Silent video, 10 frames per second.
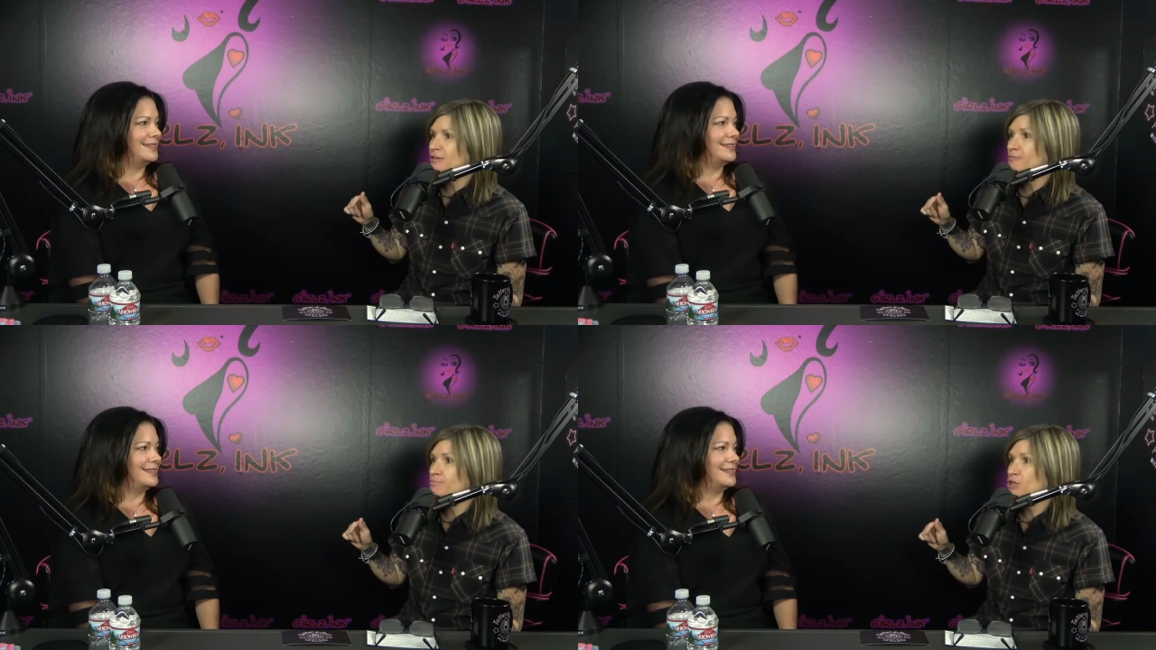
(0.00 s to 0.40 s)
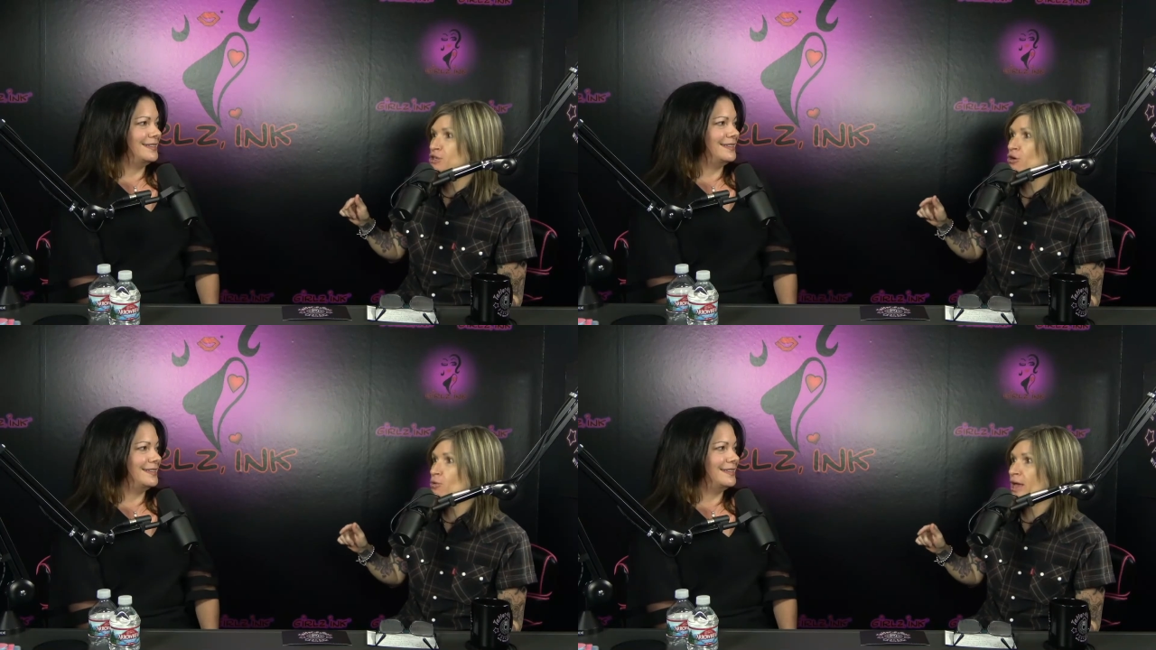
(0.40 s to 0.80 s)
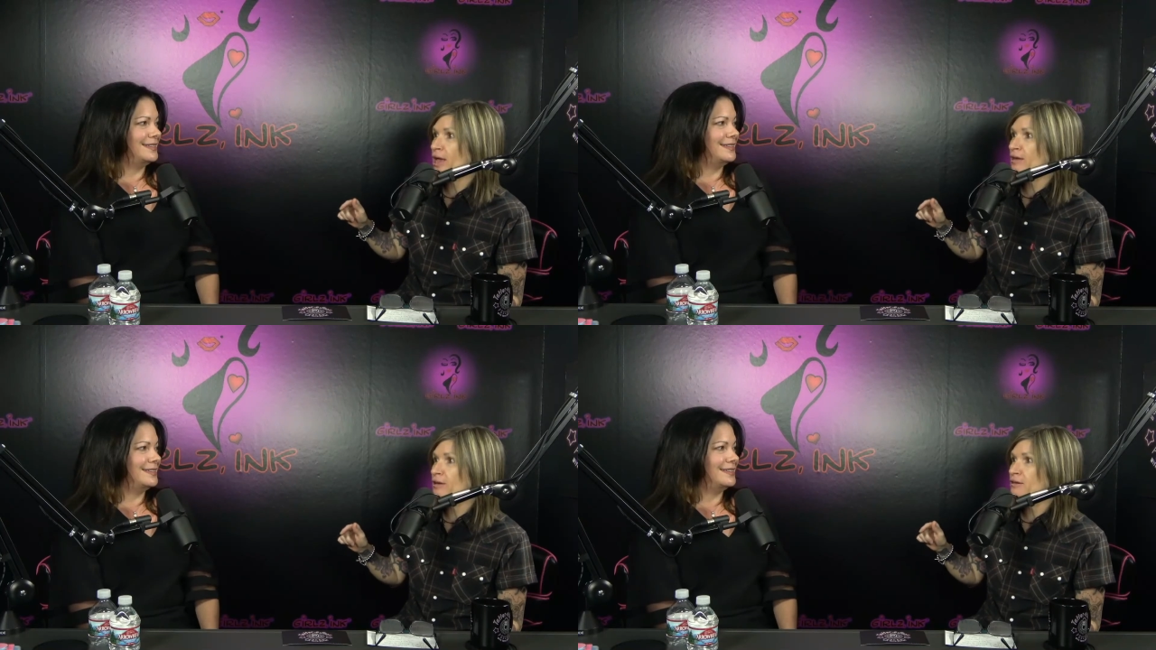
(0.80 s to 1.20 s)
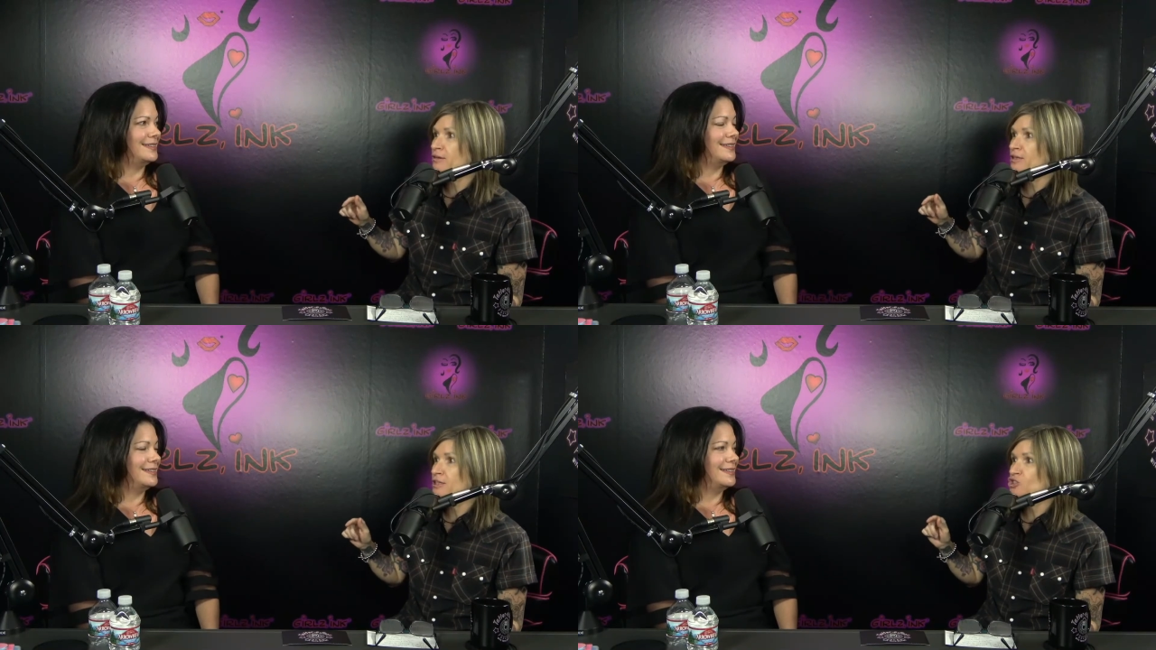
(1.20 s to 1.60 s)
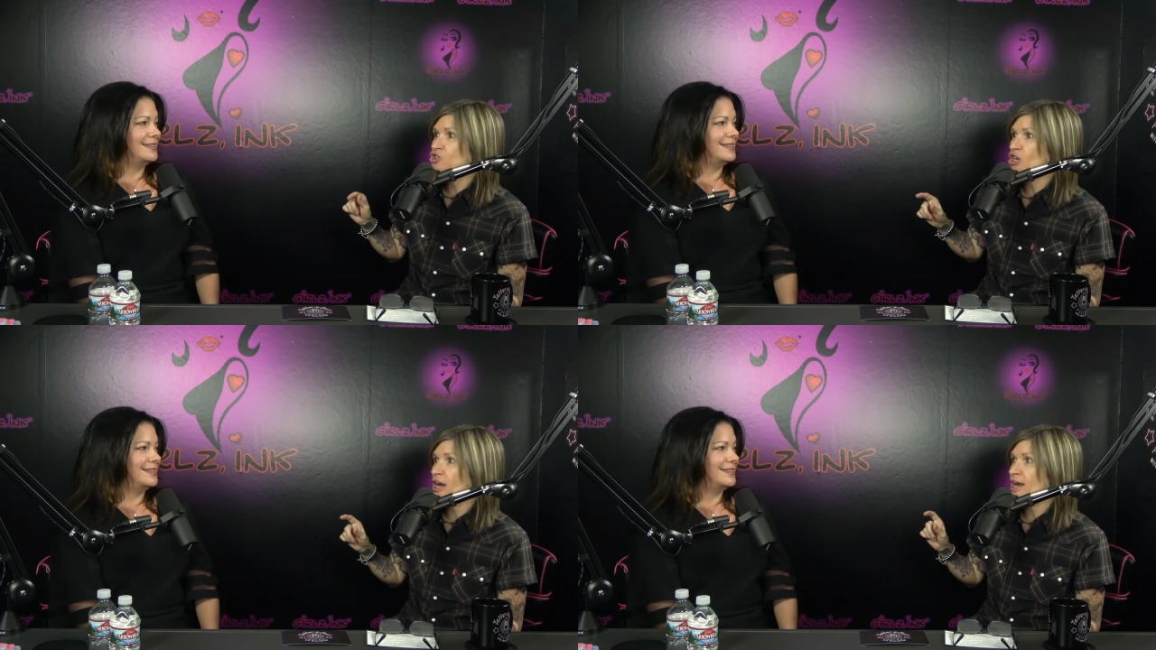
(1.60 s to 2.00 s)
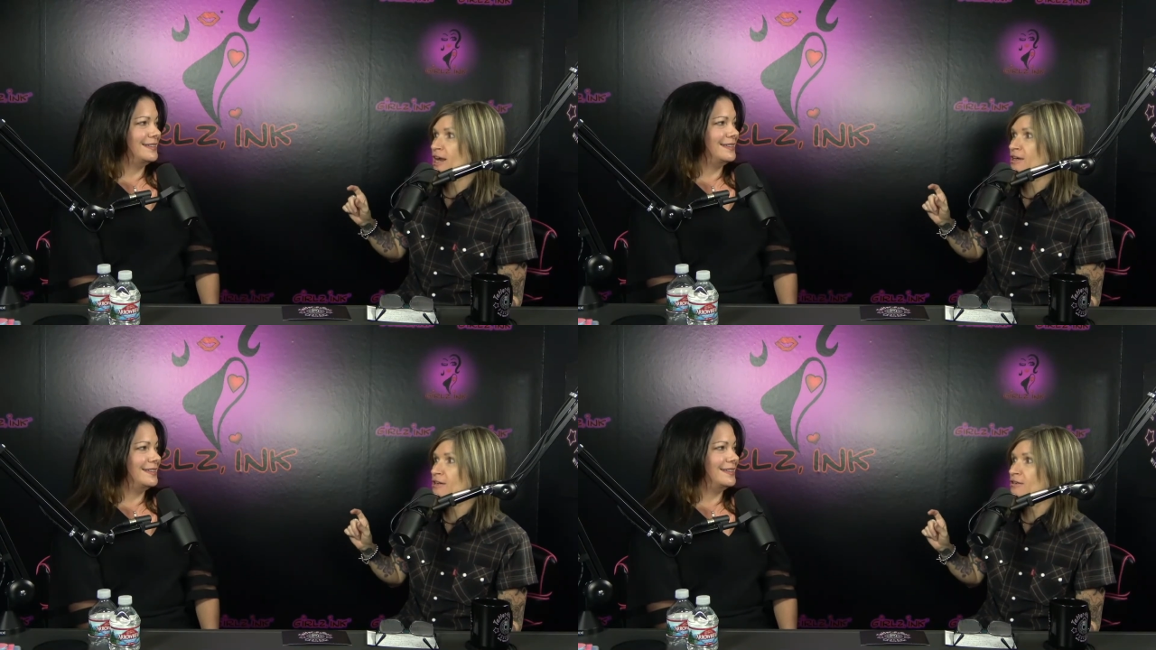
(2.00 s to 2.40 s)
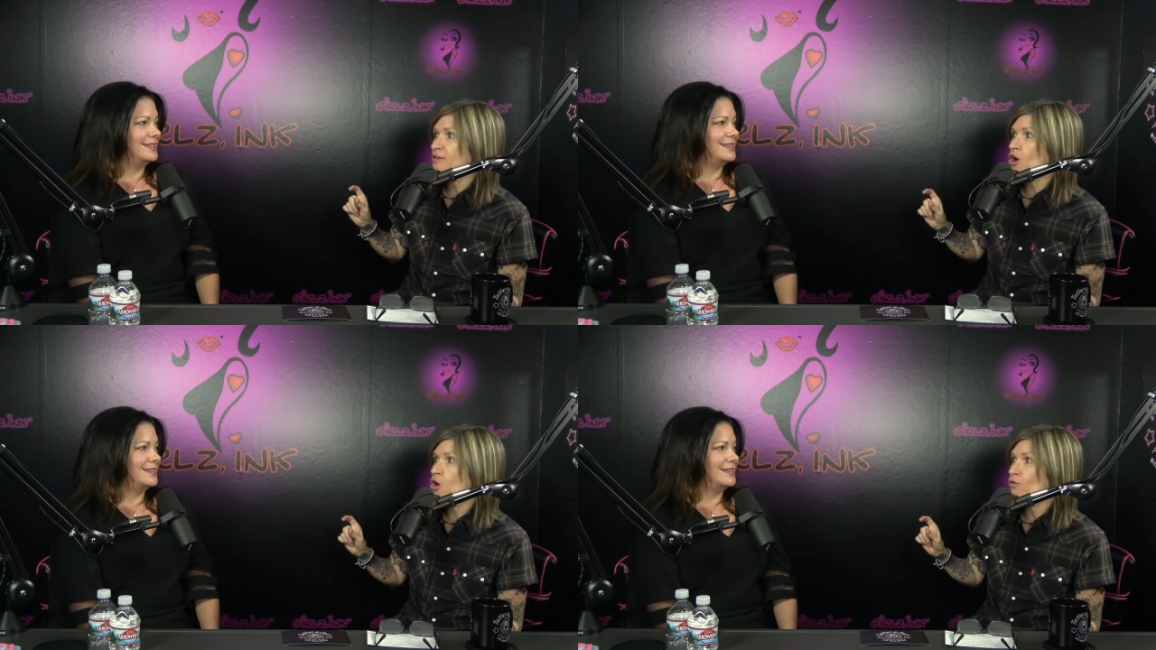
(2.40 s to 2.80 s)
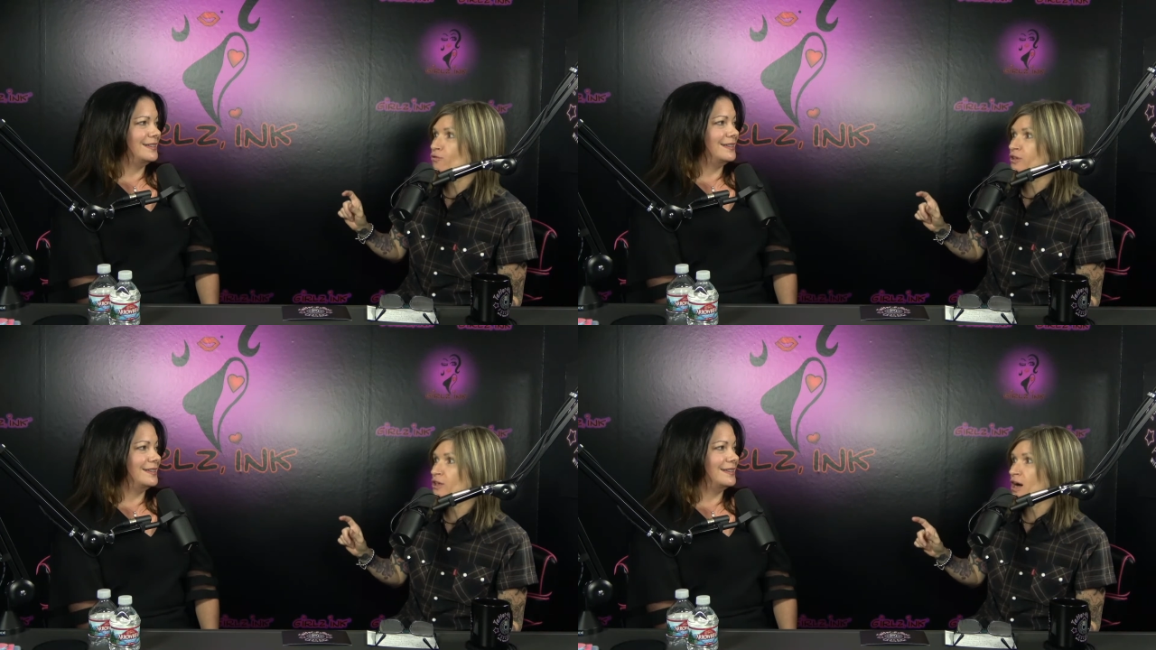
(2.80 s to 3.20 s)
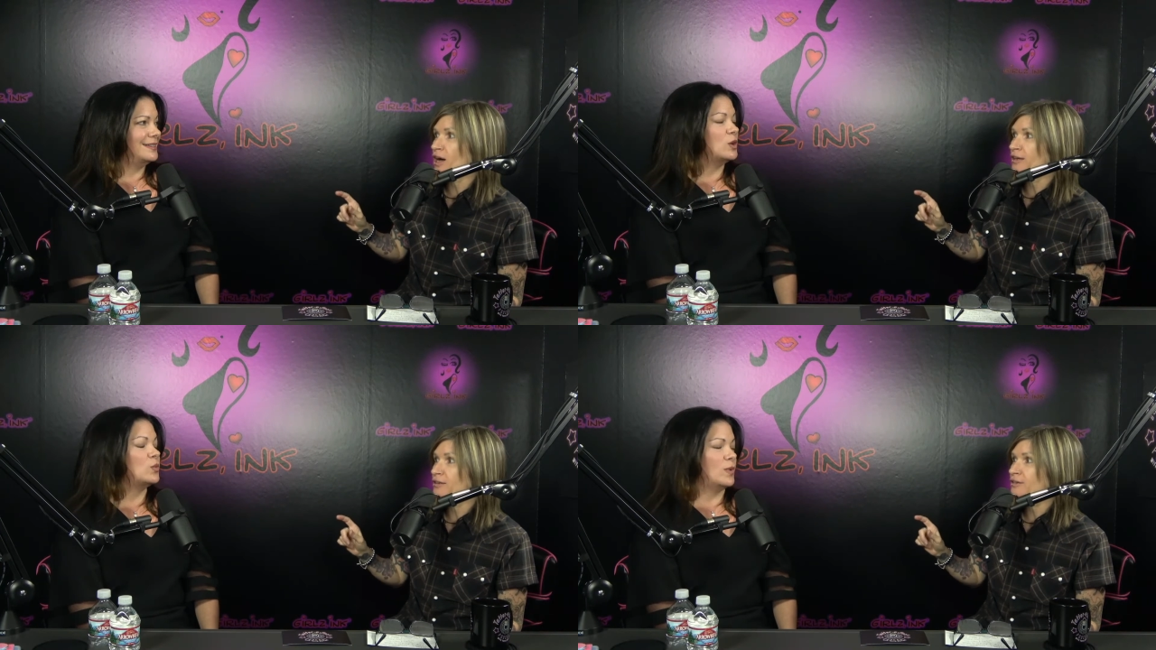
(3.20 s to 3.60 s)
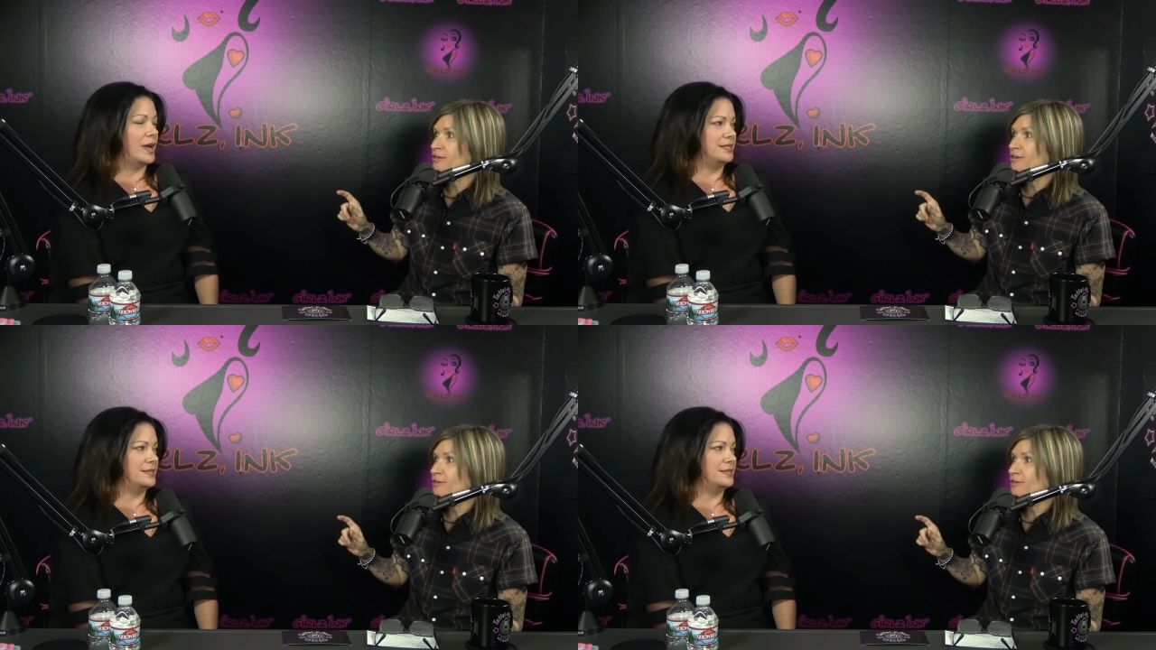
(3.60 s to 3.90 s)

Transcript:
Speaker 1: B O N J O V I. Right.